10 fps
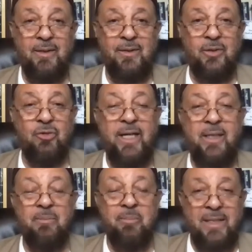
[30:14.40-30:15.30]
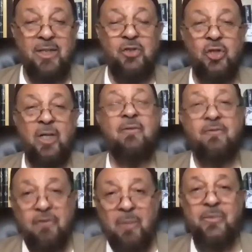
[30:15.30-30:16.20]
the great messenger
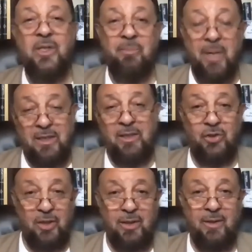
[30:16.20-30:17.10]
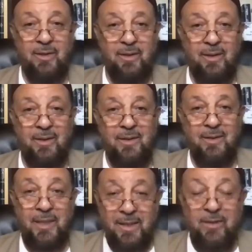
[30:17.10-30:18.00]
from the messenger.
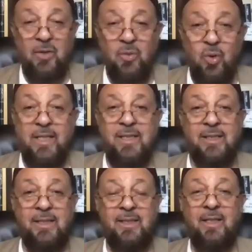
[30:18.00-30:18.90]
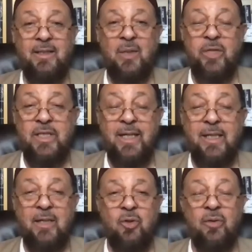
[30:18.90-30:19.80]
These are the ones that we take
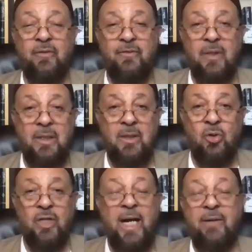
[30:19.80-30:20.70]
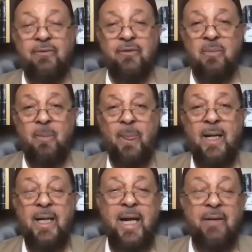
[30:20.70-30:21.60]
our Quran from.
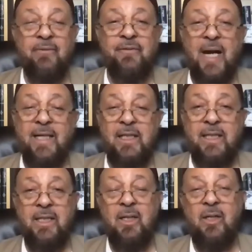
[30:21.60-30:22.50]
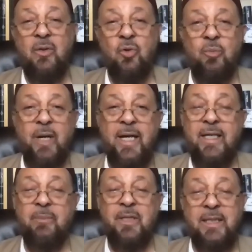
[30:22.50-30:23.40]
And finally,
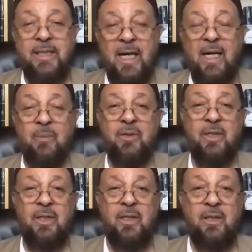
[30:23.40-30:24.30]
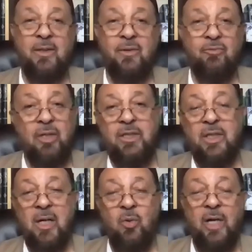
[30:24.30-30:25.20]
Ubay ibn Ka'b,
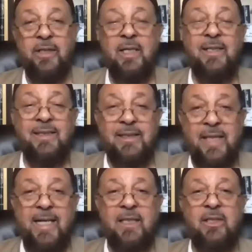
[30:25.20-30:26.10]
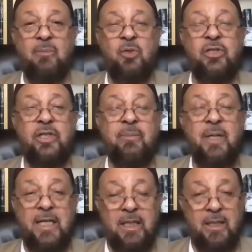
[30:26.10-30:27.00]
radiallahu anhu, Sayyid
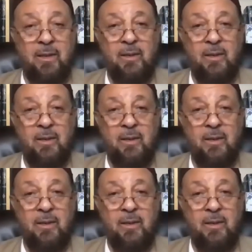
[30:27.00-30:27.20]
al-Muslimin.